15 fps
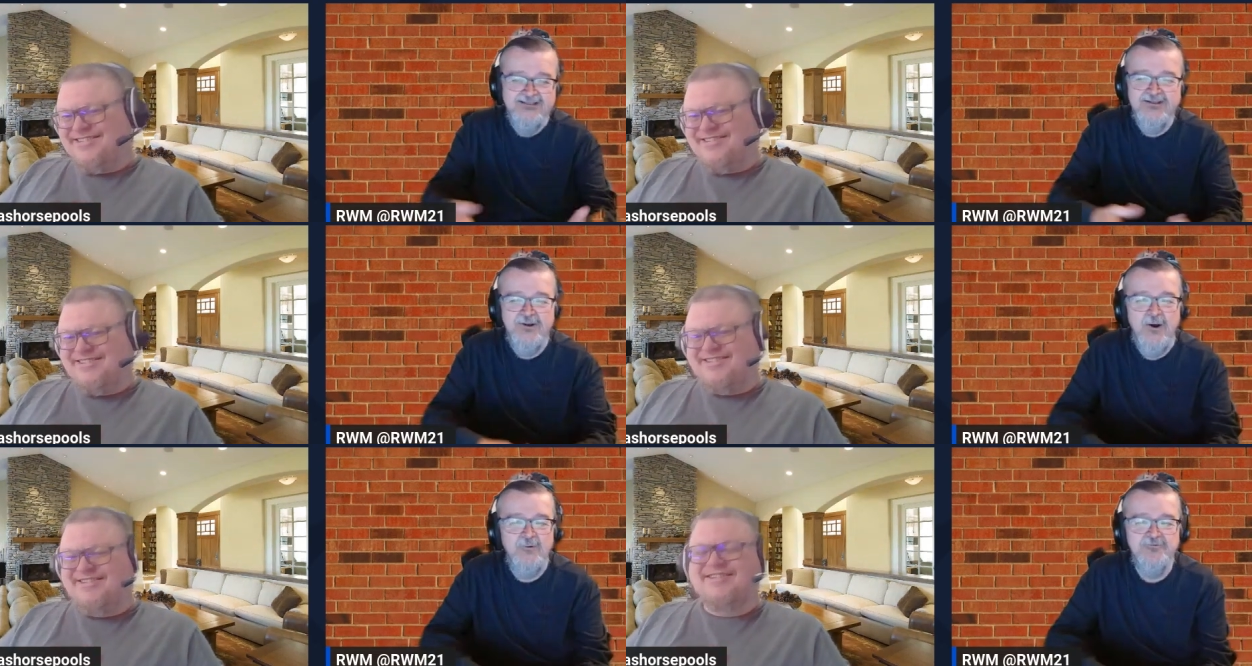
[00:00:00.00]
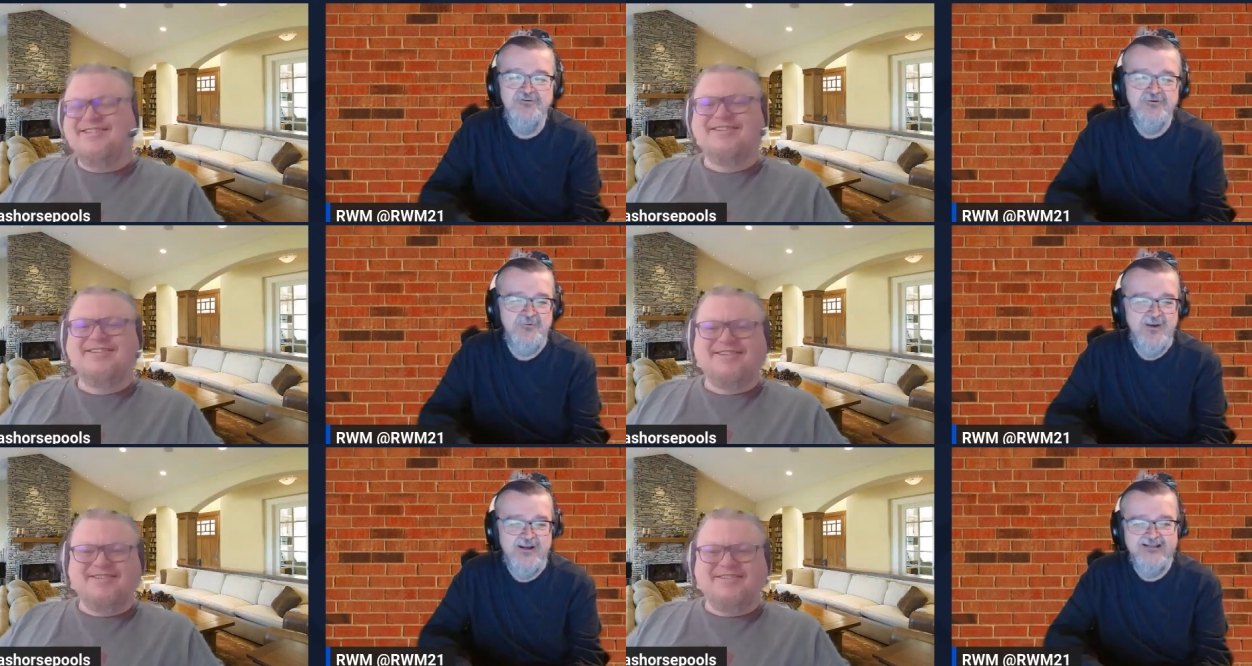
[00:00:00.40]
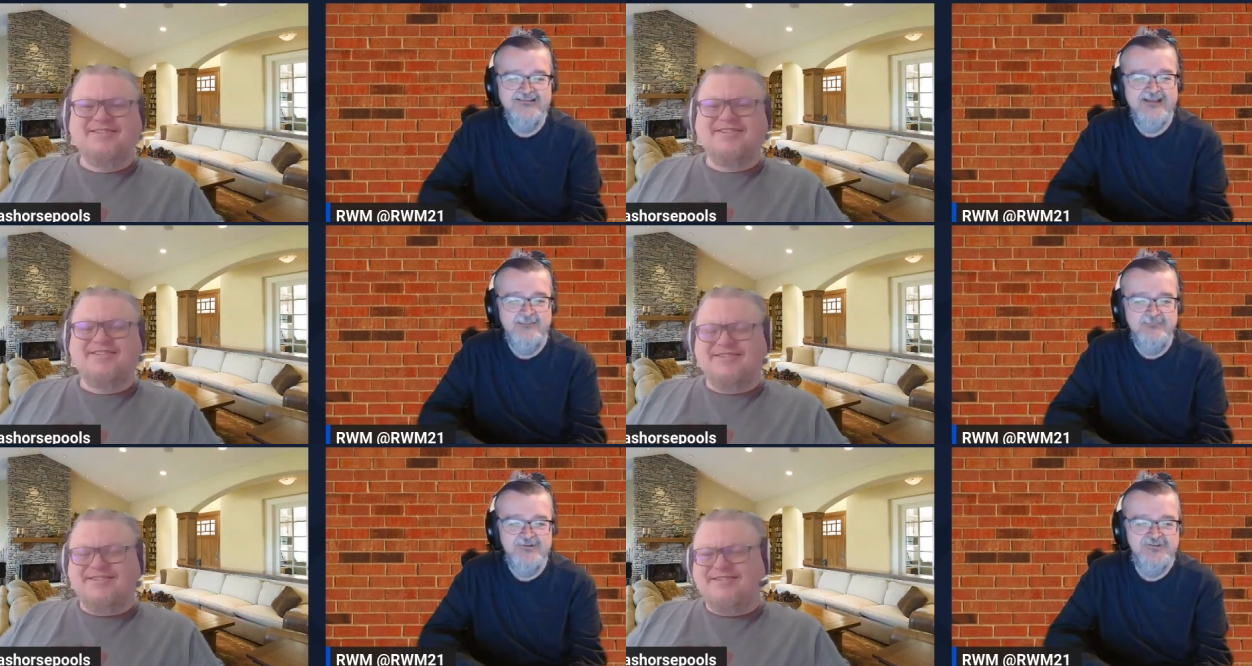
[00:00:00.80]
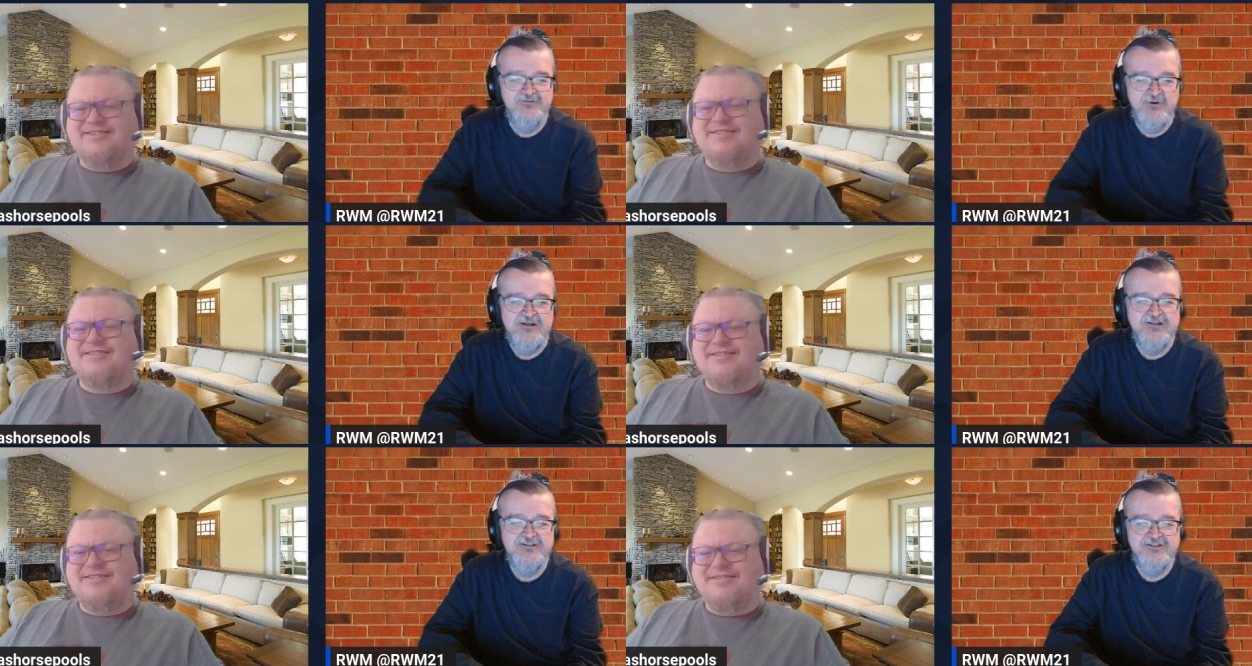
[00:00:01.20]
Speaker 1: you know, do any
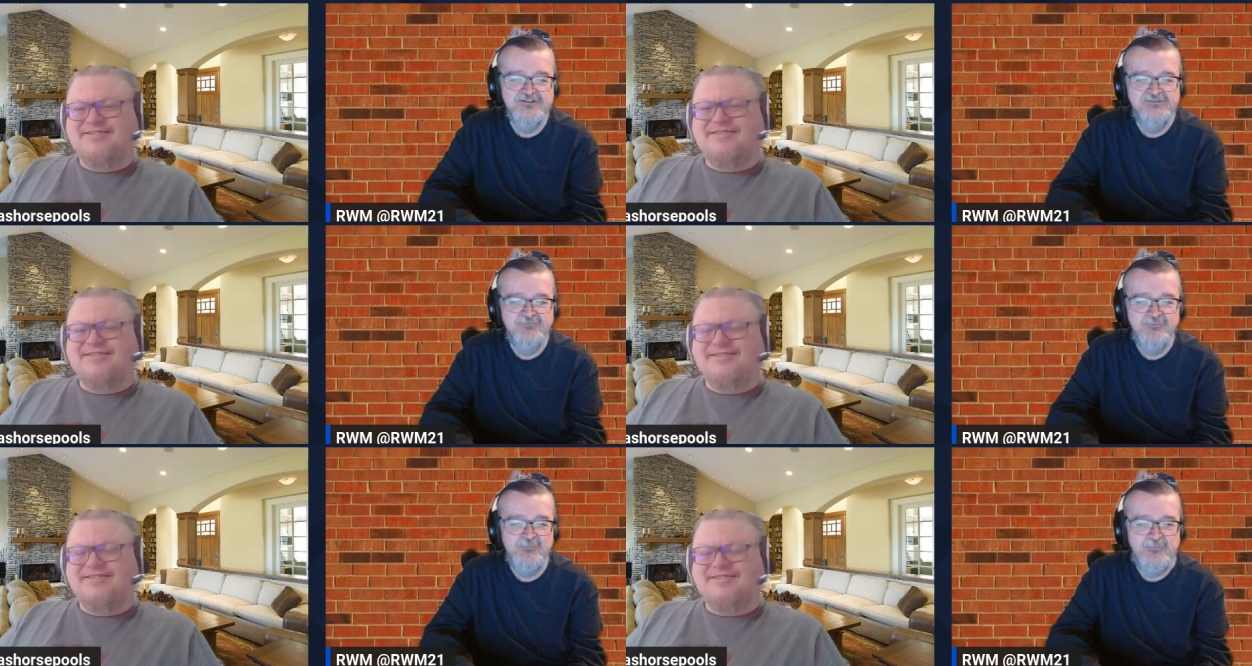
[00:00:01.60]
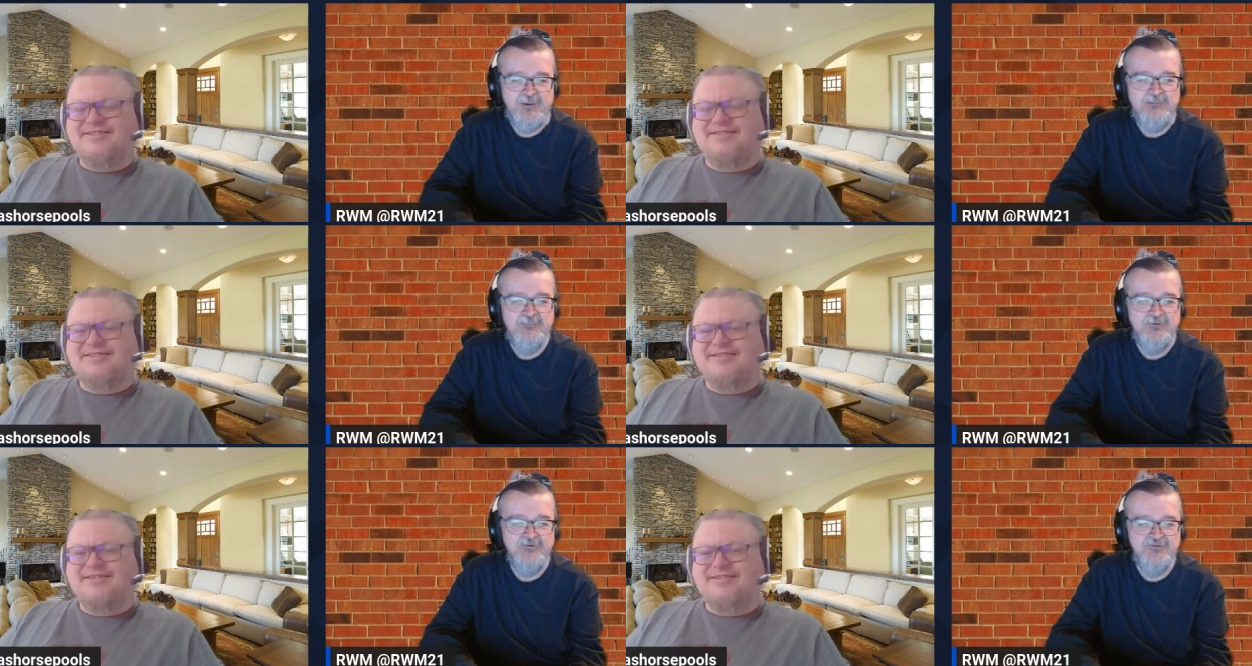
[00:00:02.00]
demonstrations for people.